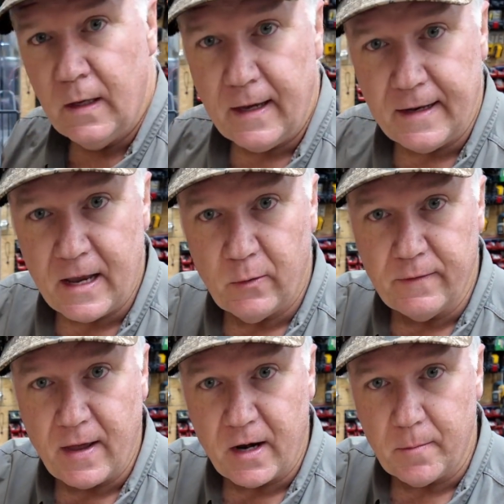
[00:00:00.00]
And now
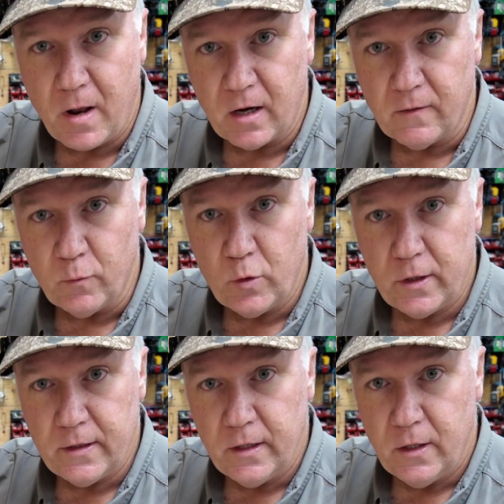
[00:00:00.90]
we've got our block of
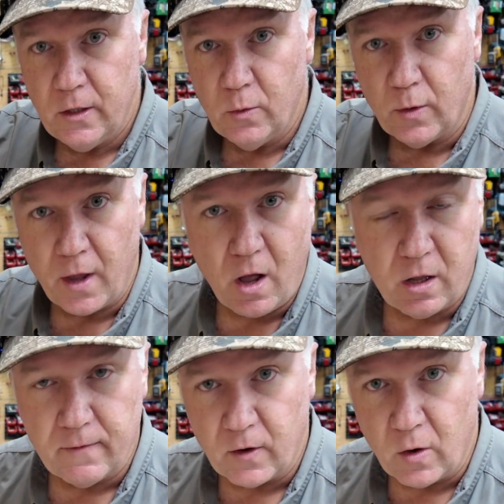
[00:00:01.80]
wood with
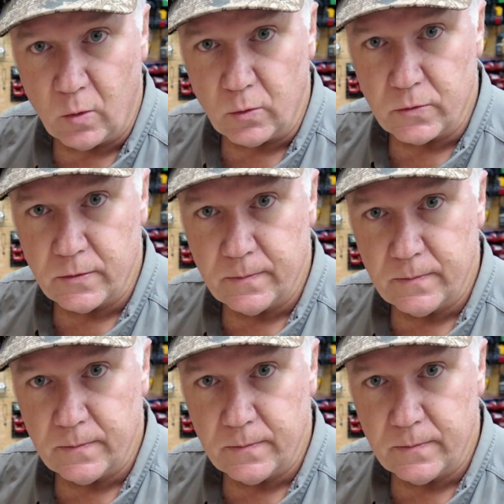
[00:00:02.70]
all of our holes.